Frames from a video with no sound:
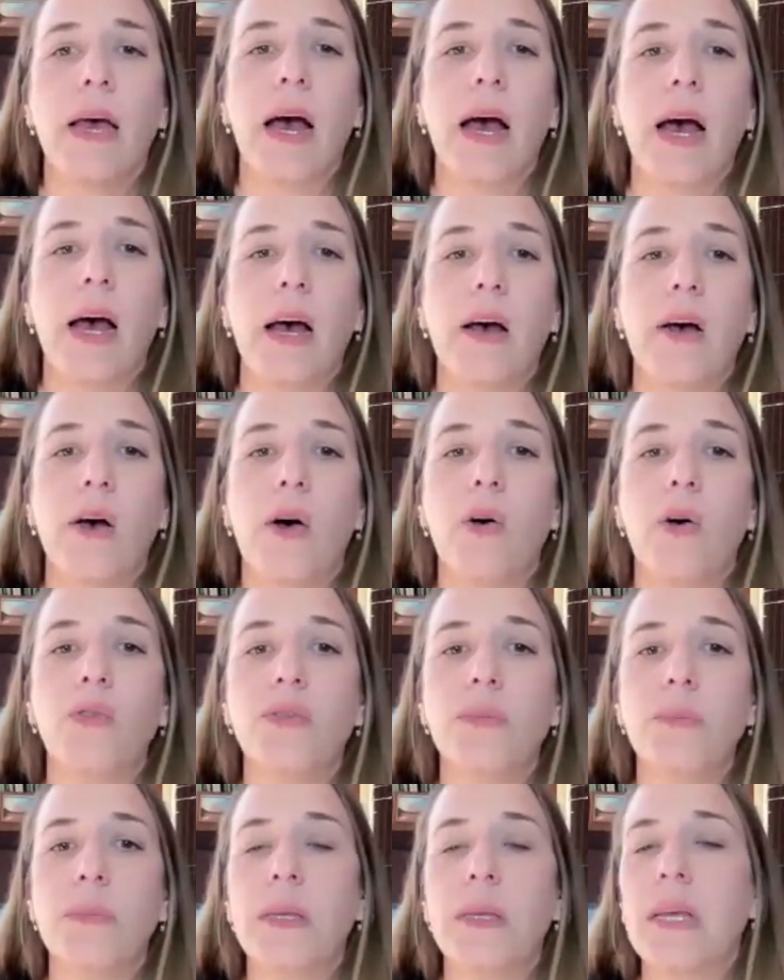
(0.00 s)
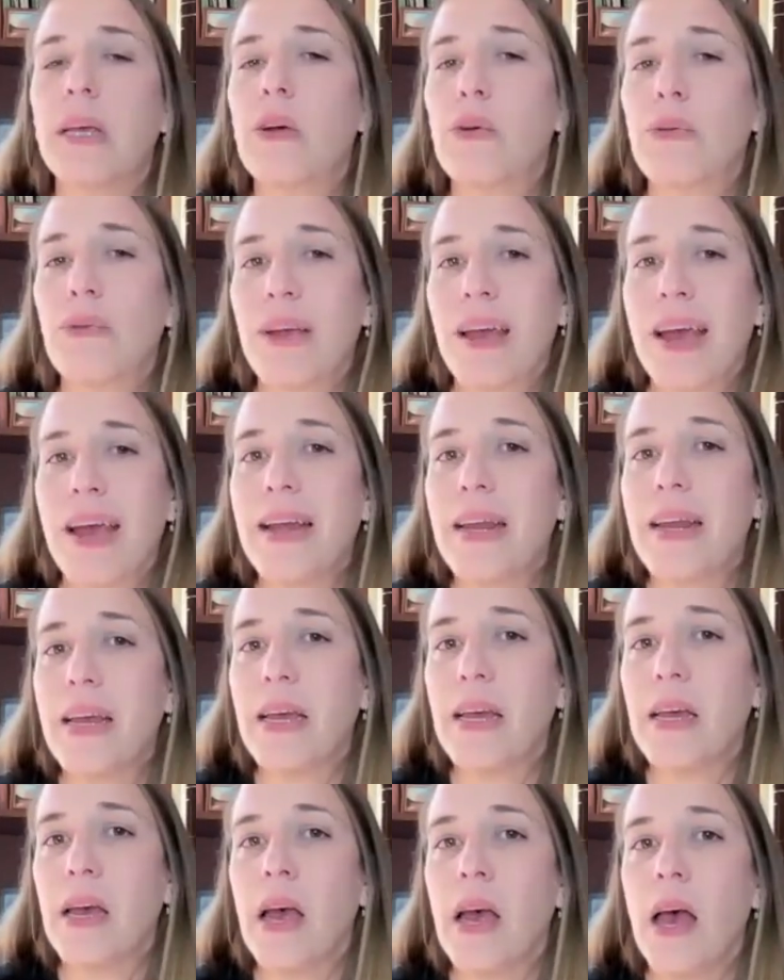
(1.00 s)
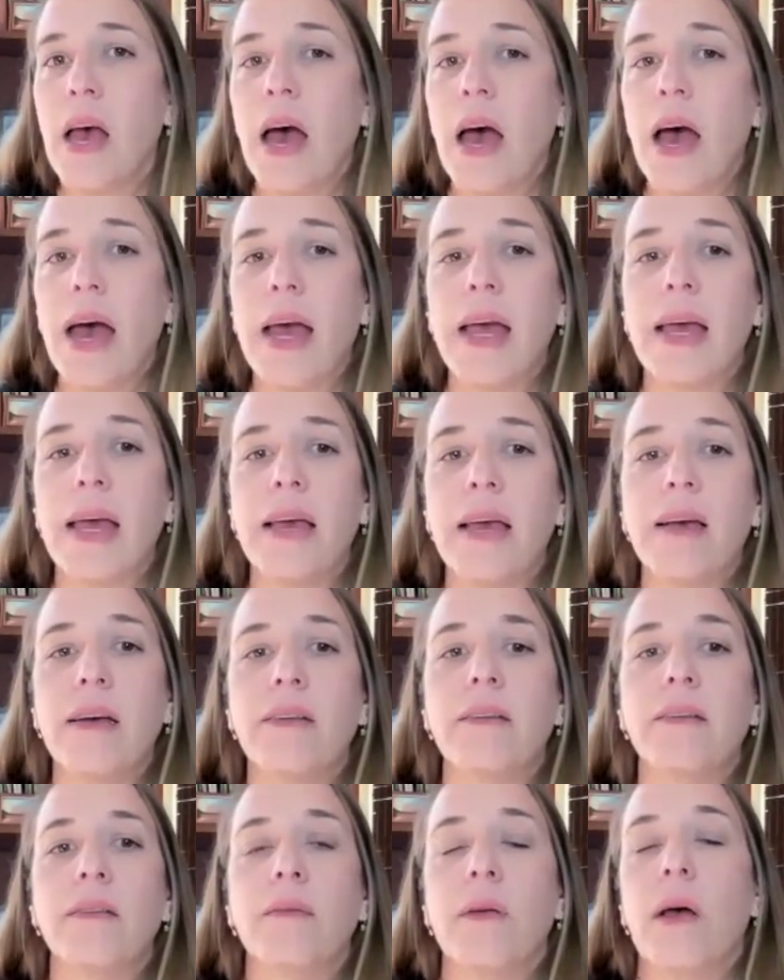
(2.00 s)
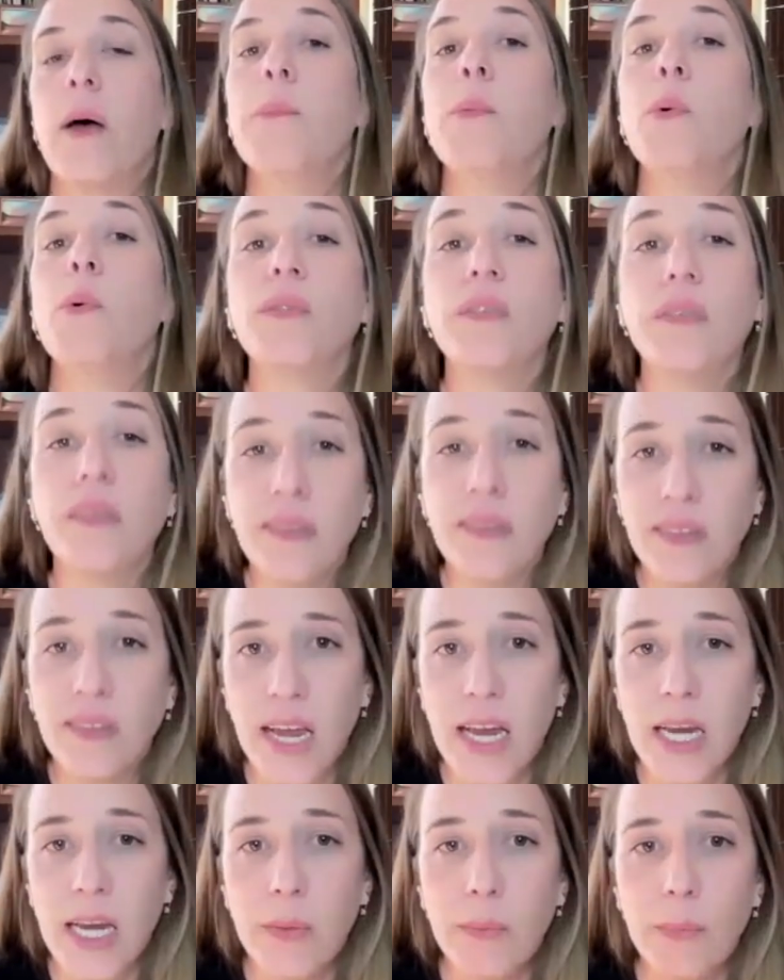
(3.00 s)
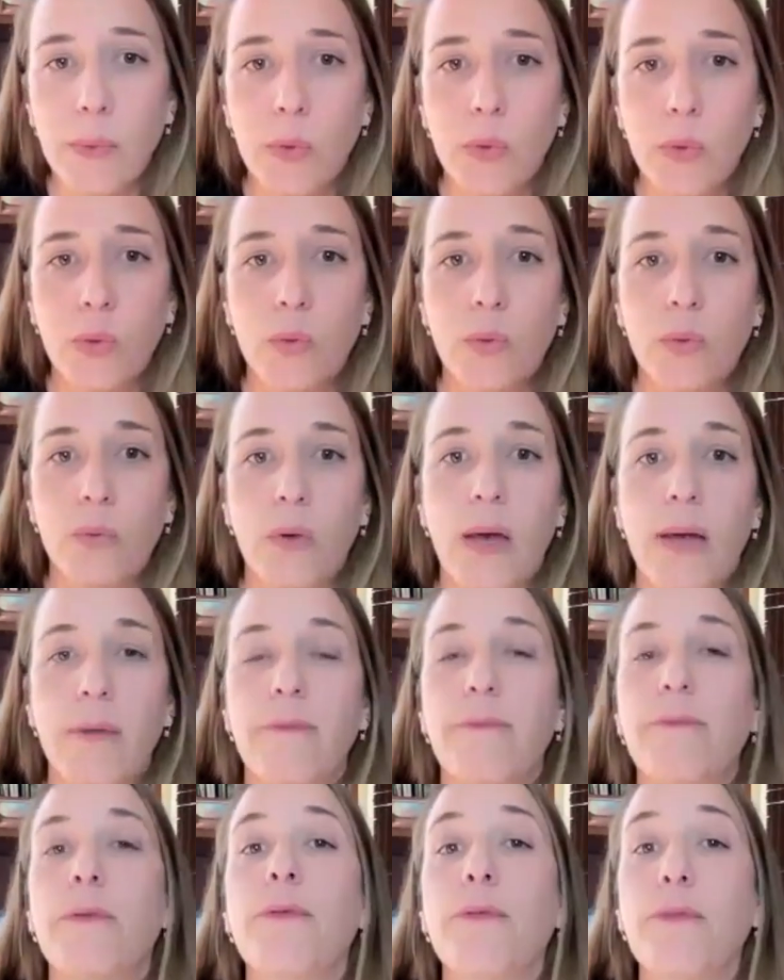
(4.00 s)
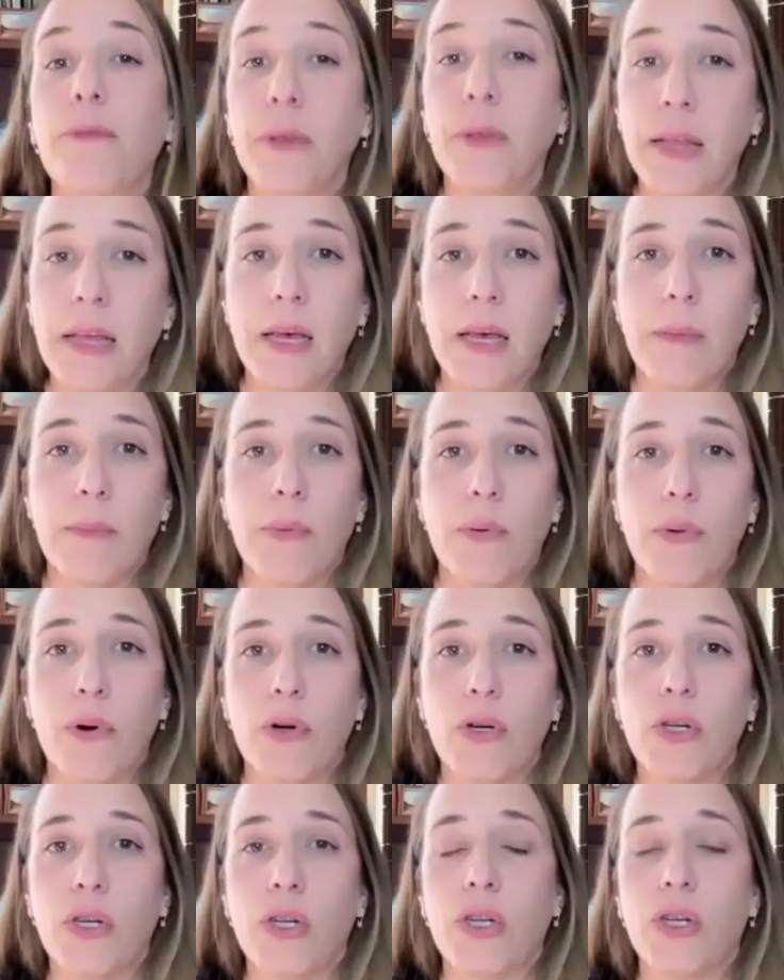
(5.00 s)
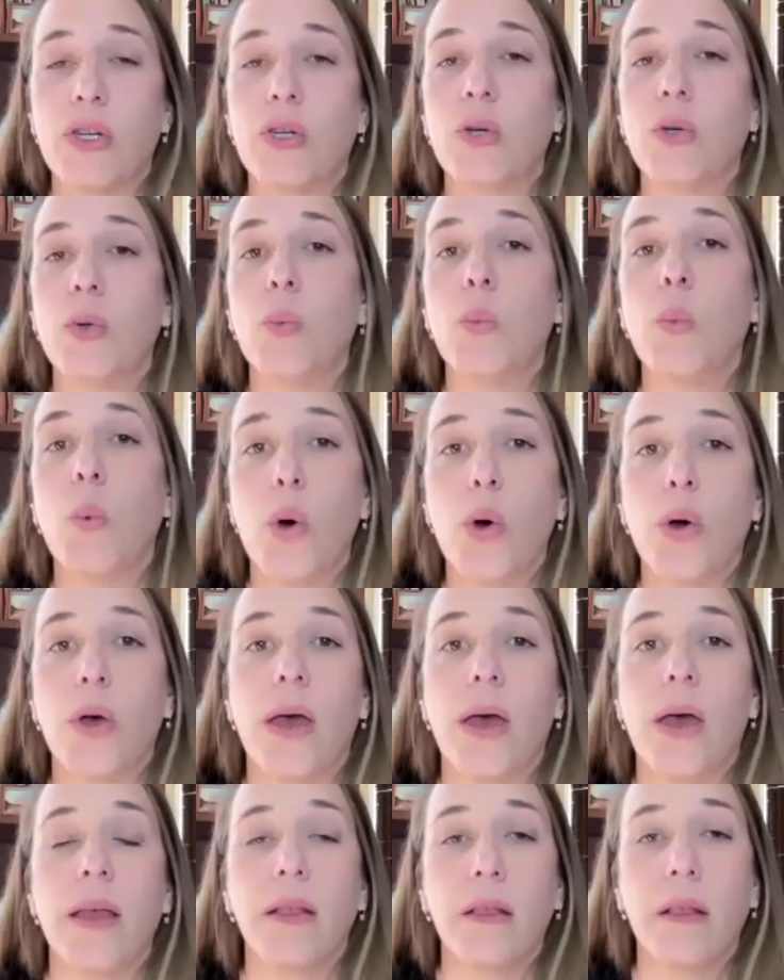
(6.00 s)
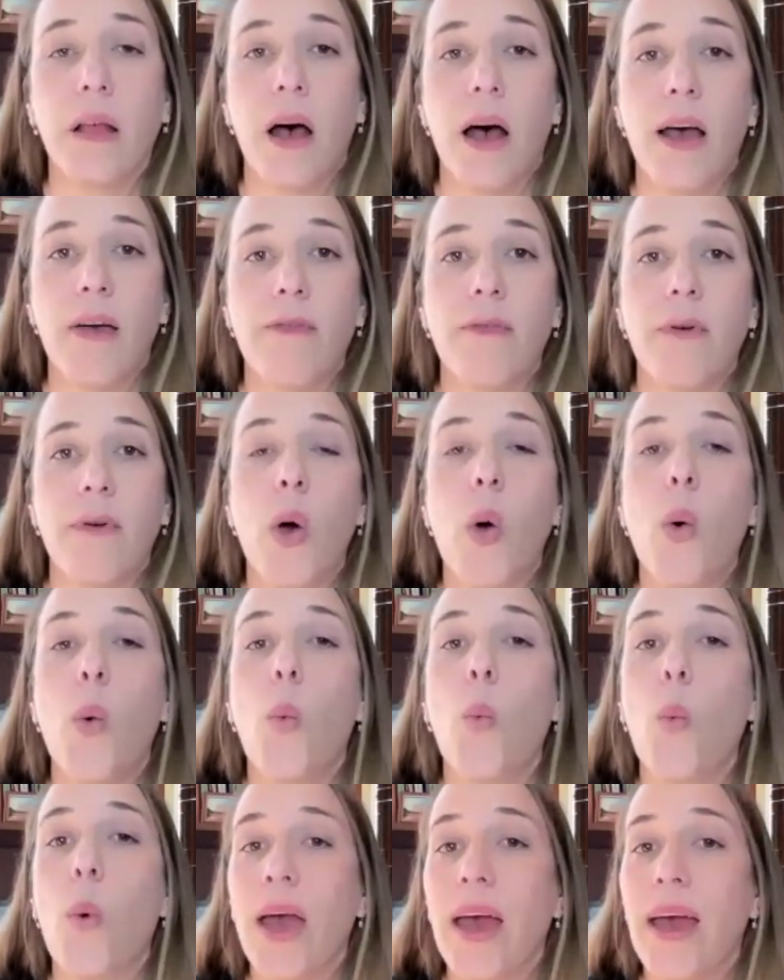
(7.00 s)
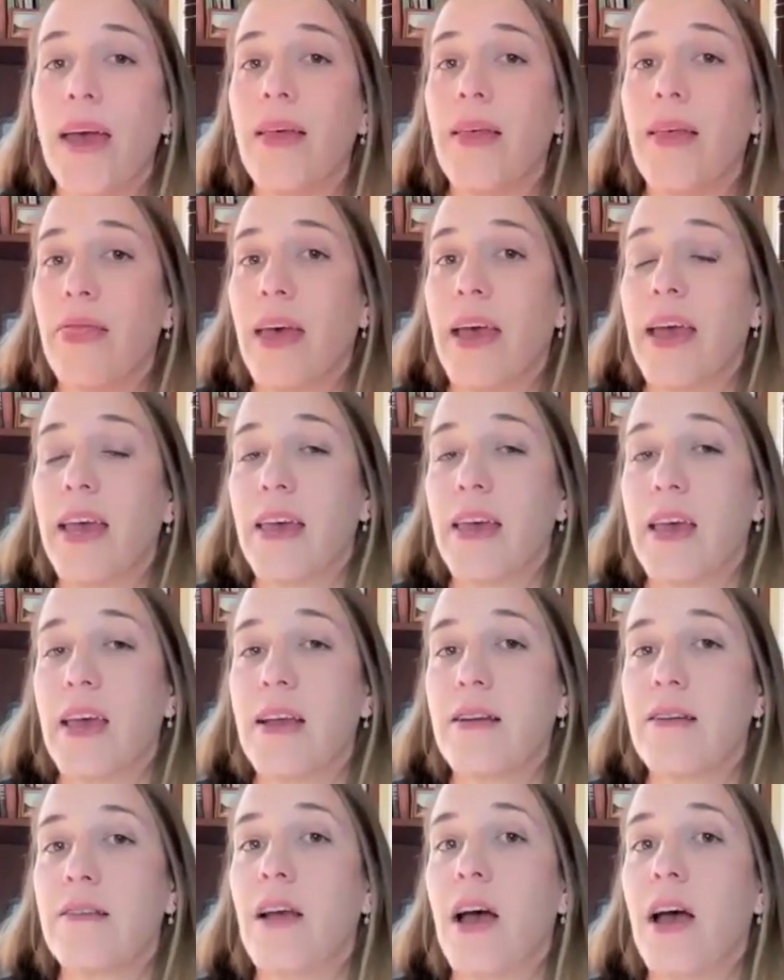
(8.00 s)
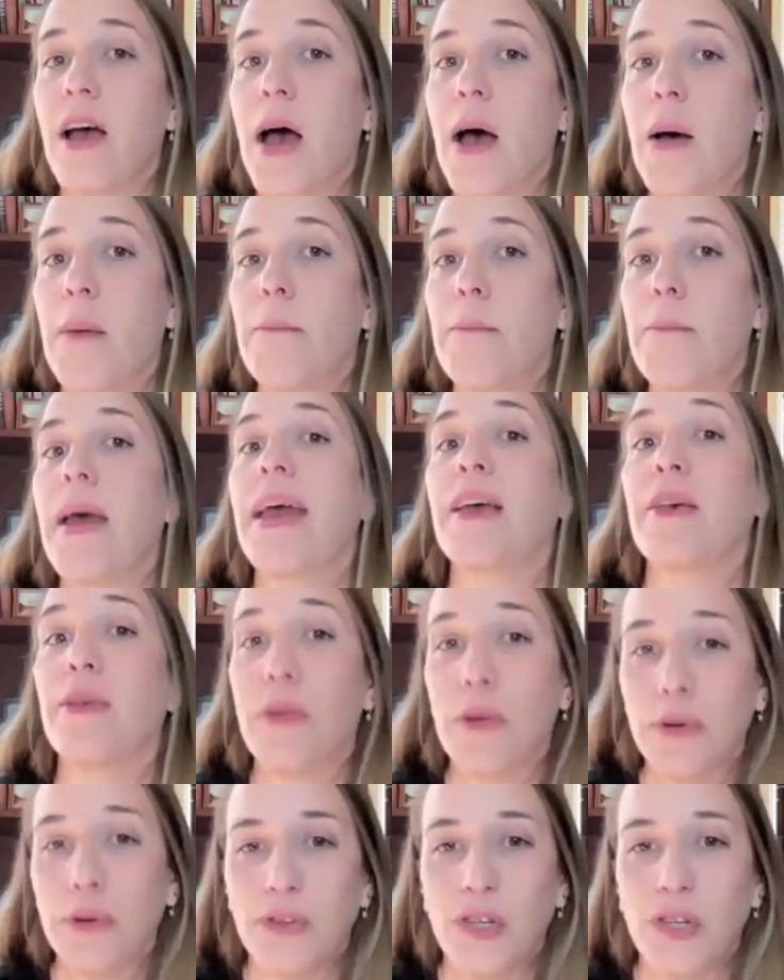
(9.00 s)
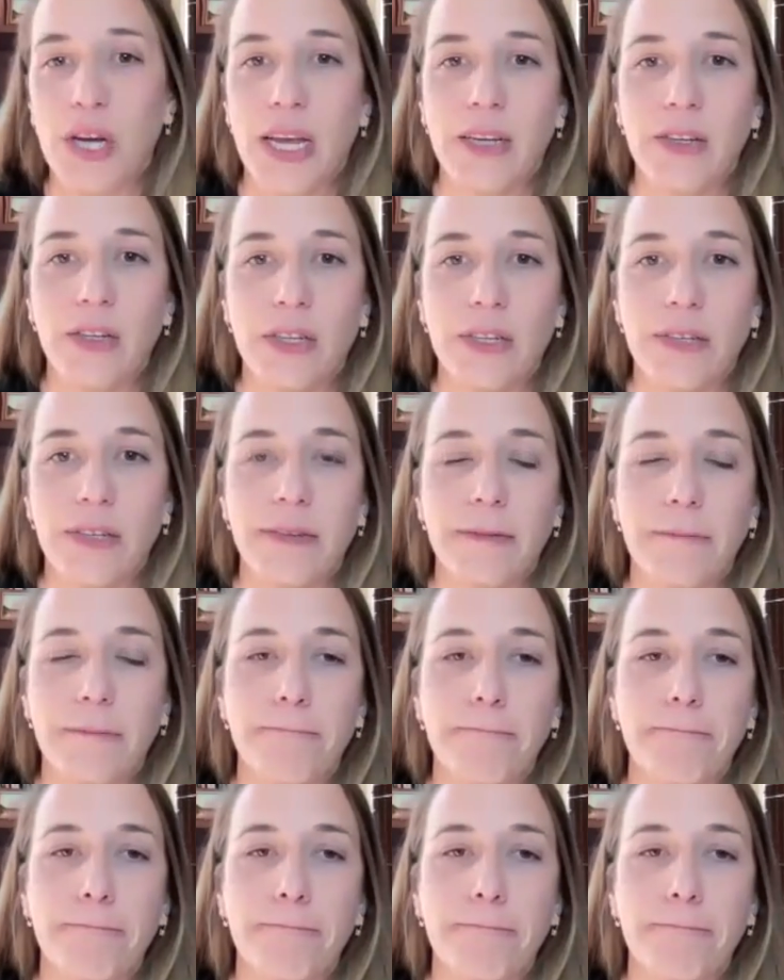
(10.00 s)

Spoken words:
ultimately creating a more sustainable and fulfilling approach to work and life where they can make those changes.